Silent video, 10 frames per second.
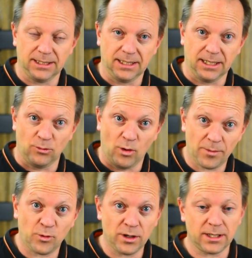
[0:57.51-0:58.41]
uh,
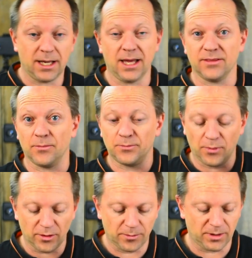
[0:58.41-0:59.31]
white point, and the
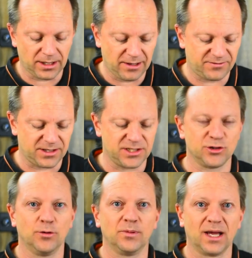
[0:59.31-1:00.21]
bottom left is
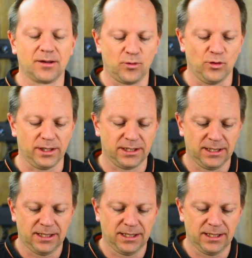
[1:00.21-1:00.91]
your black point.